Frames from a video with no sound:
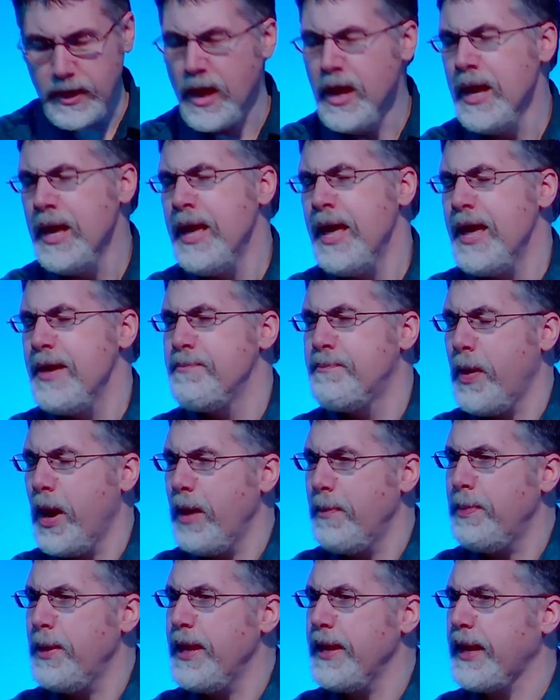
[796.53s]
In
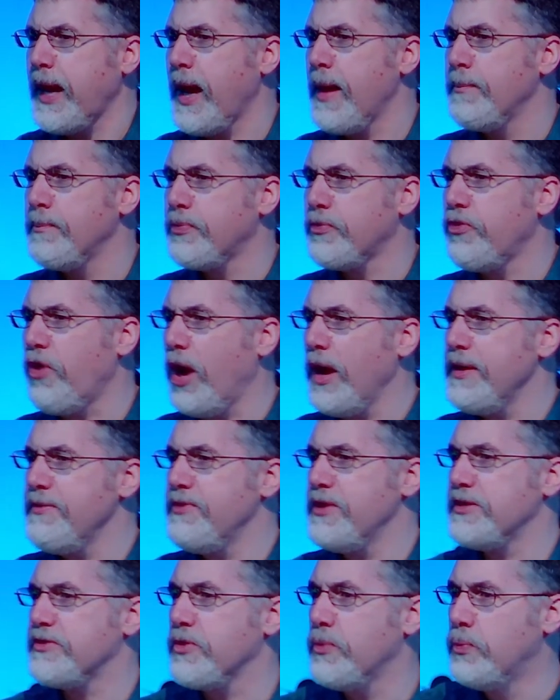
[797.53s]
public and
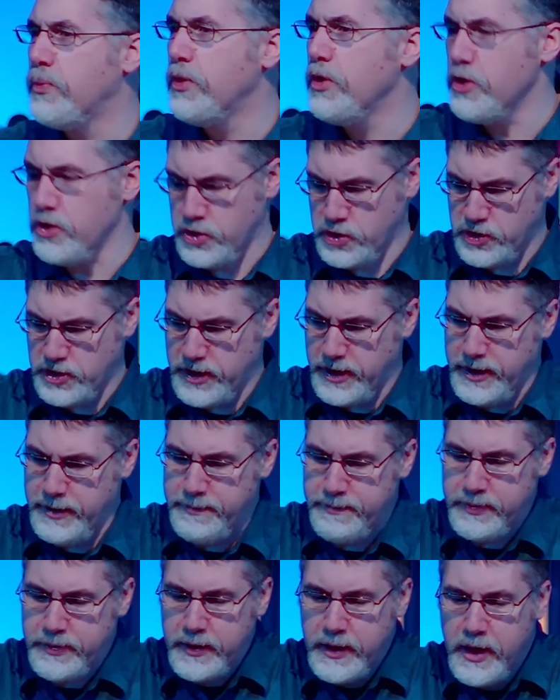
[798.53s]
private
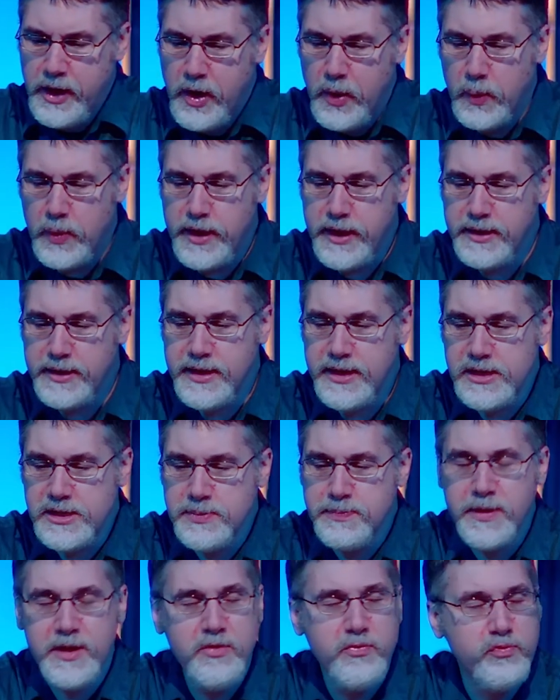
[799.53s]
worship, we need to
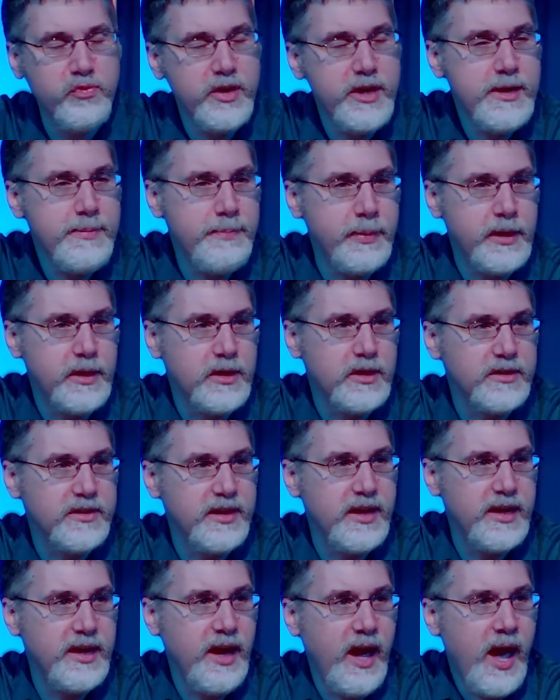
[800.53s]
be
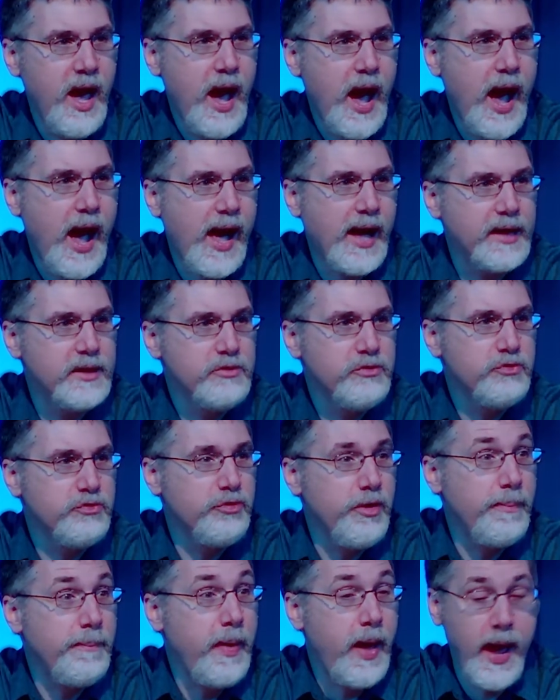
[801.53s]
rebuilding and
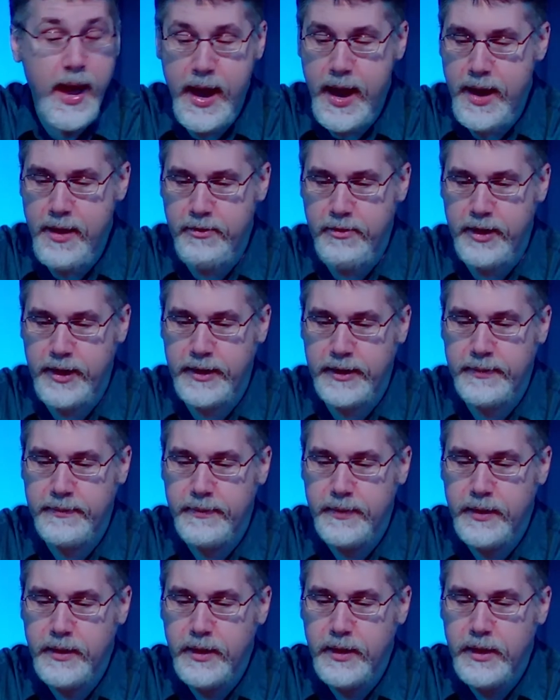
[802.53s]
repairing,
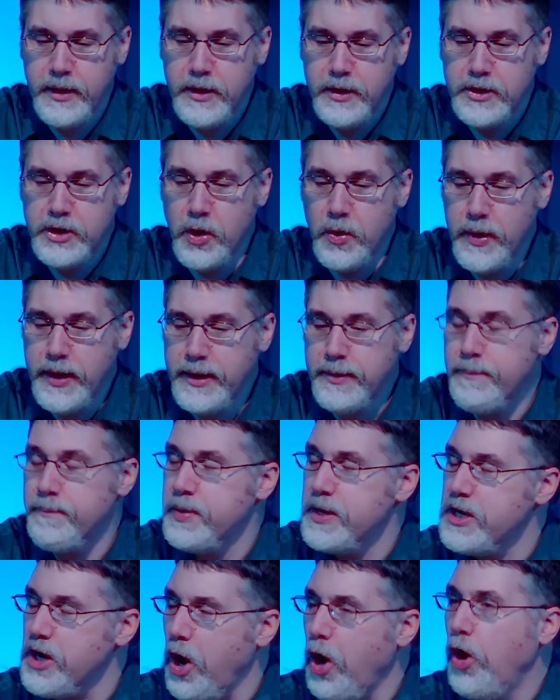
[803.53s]
going
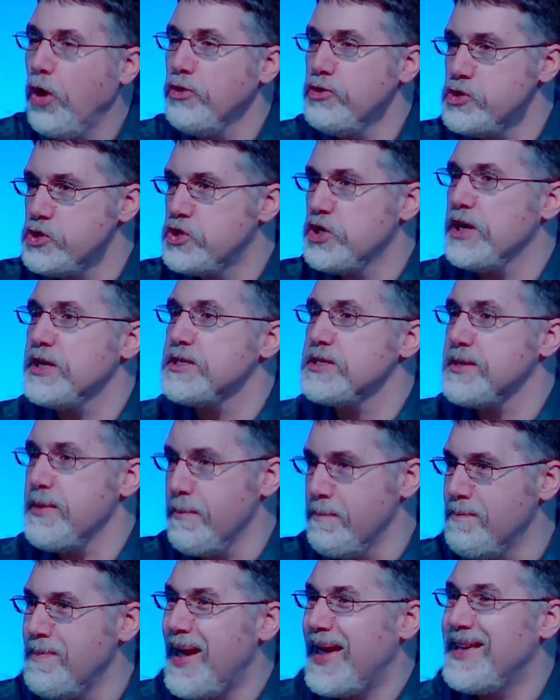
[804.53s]
beyond just
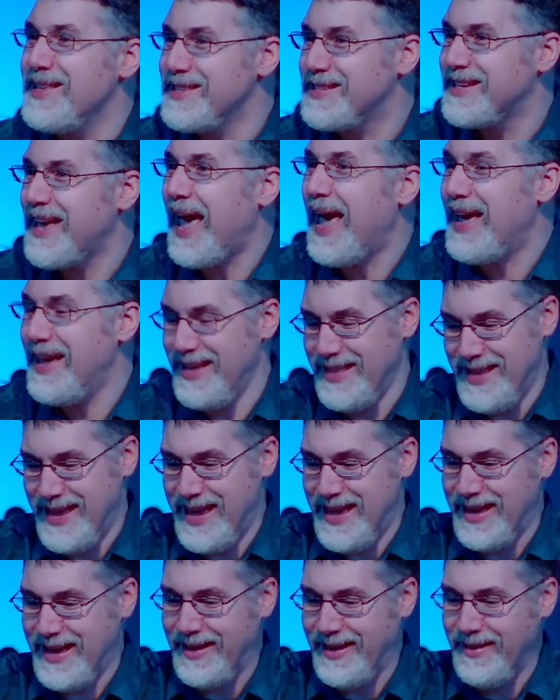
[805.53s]
maintaining
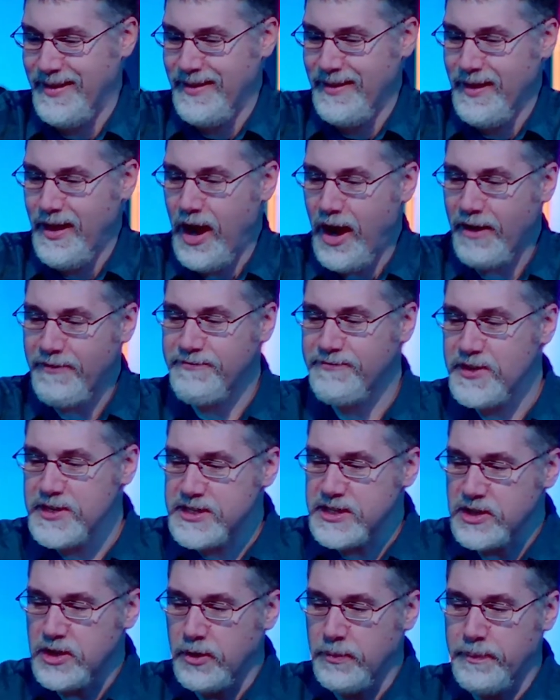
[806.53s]
our
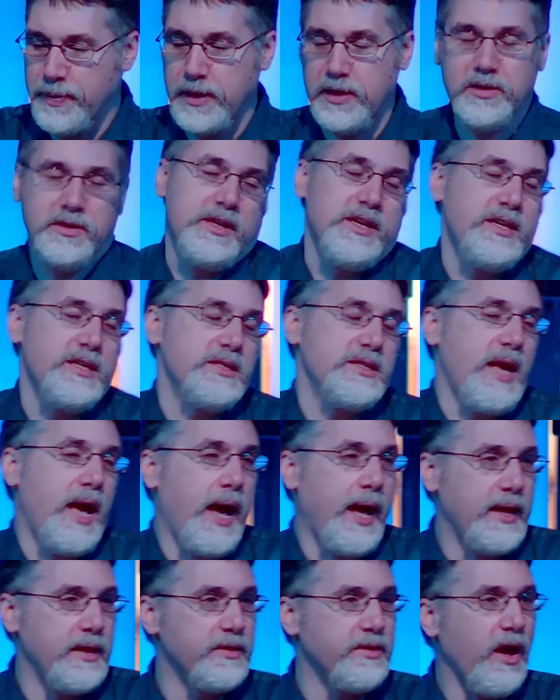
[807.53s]
physical buildings
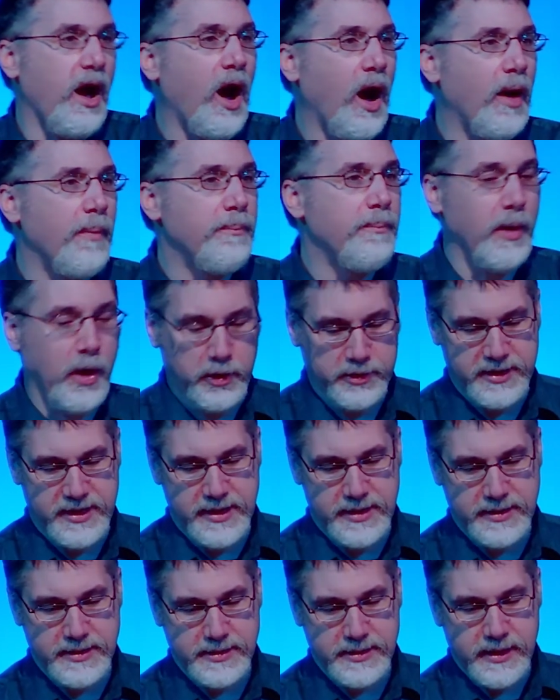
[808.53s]
and our
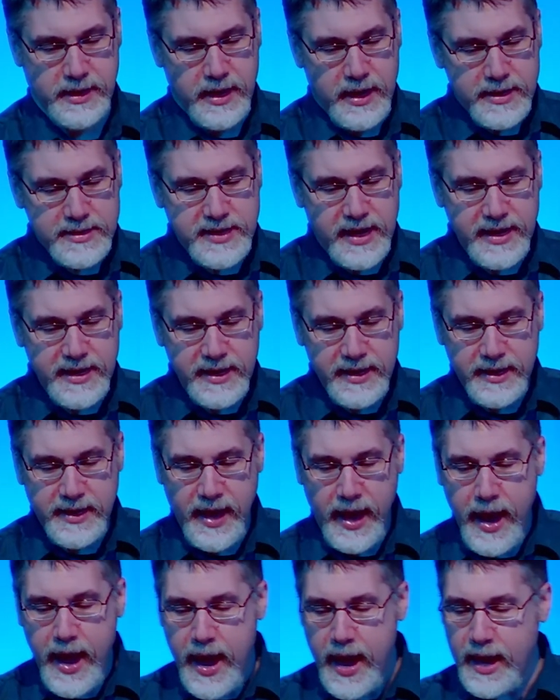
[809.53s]
bodies, taking
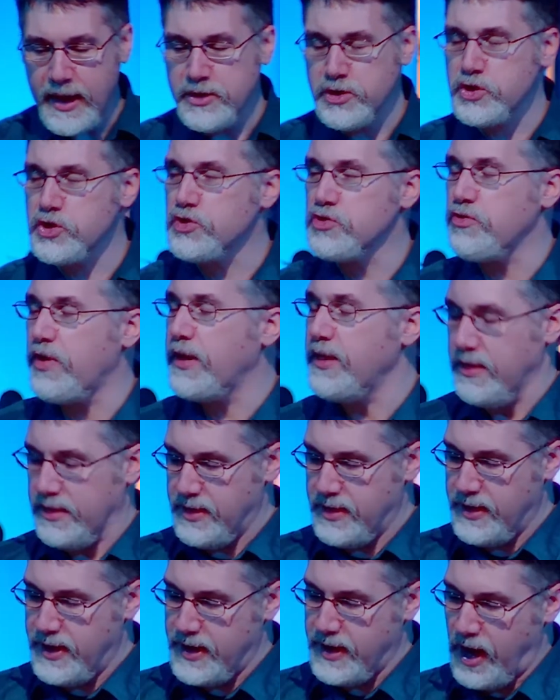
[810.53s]
care and
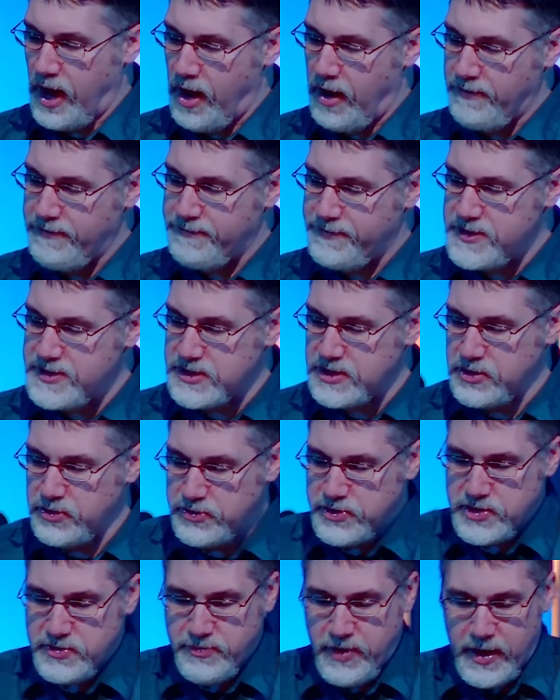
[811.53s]
strengthening our physical
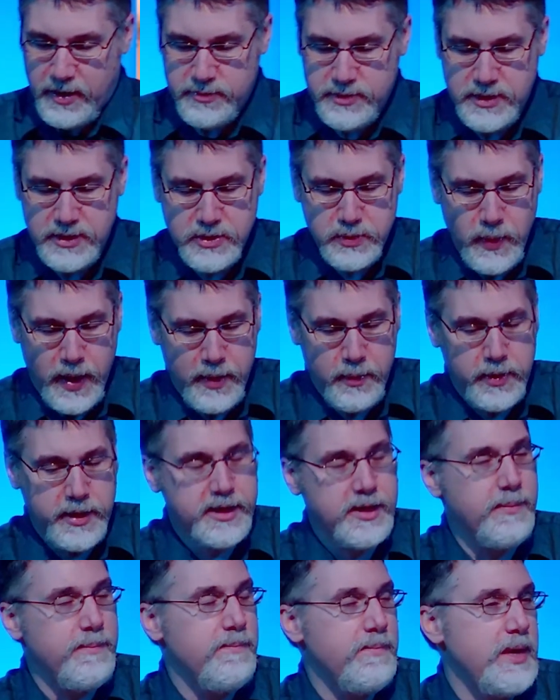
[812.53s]
surroundings where we
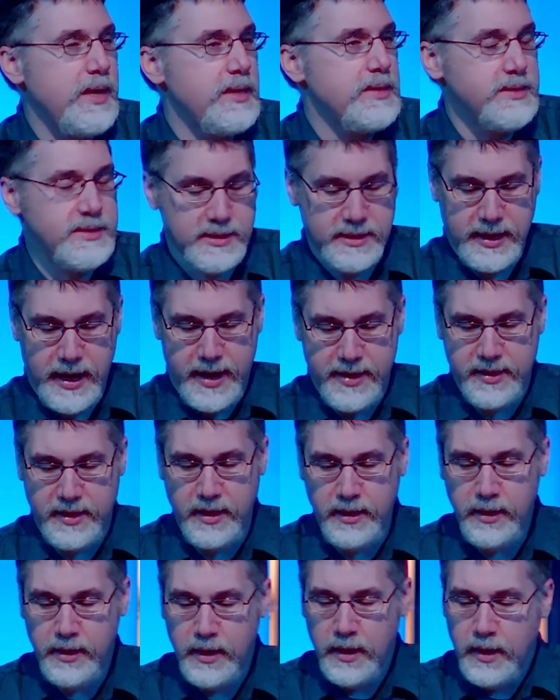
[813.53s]
can meet together
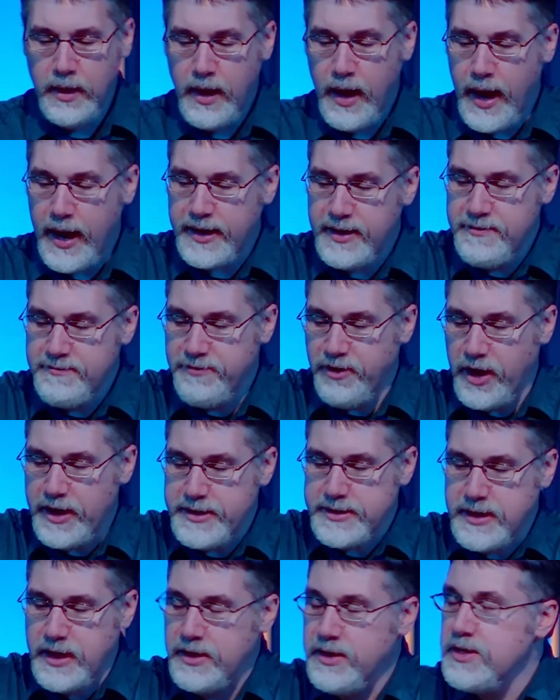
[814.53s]
and invite
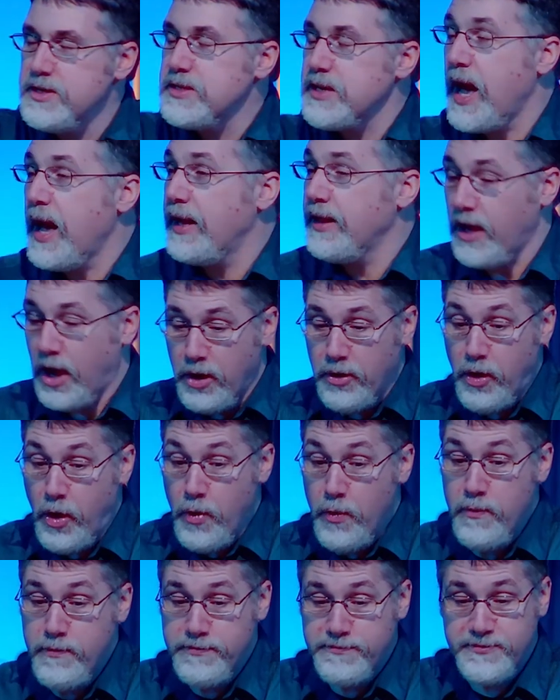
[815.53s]
others, and our own
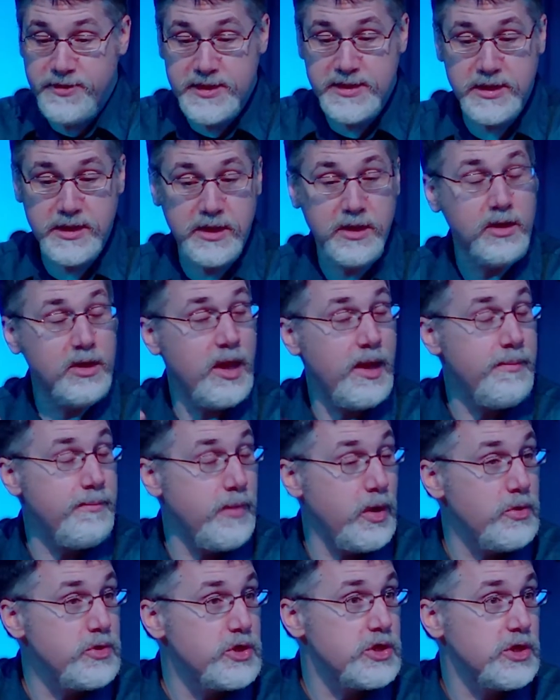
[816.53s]
physical,
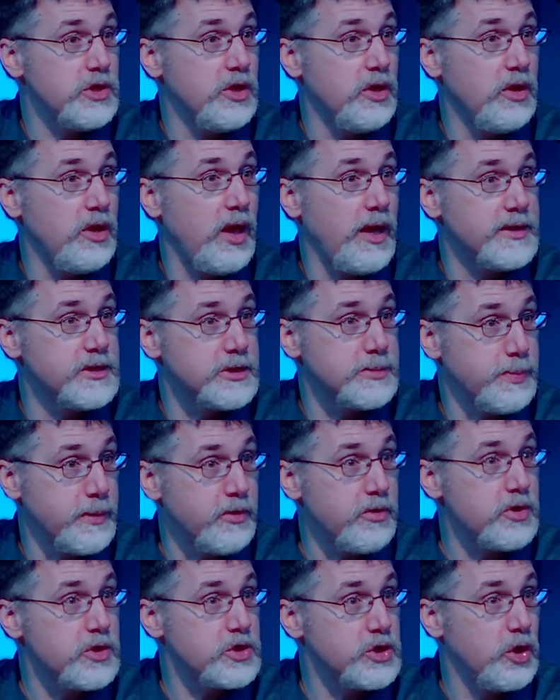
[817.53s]
emotional, and
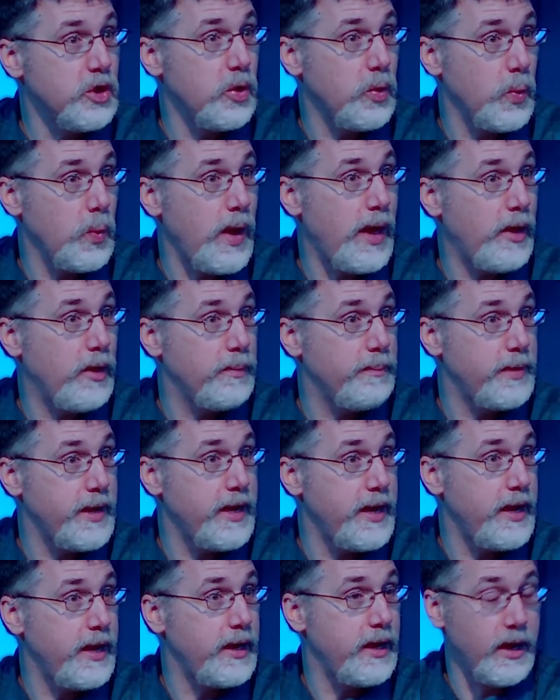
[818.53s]
spiritual
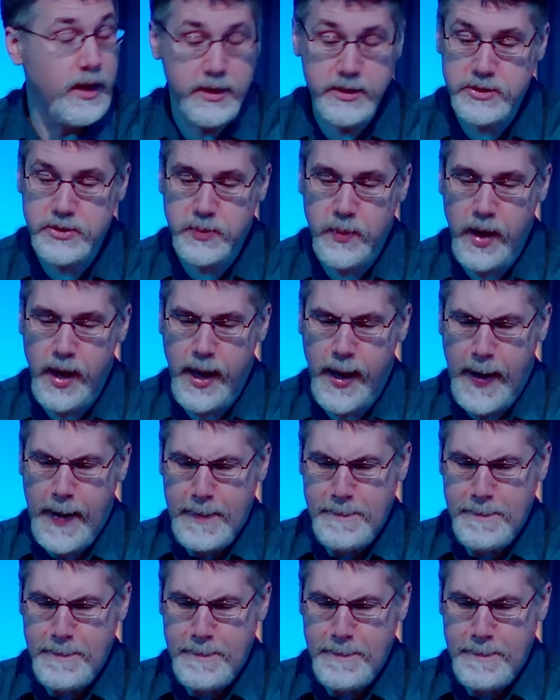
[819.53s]
well-being as well.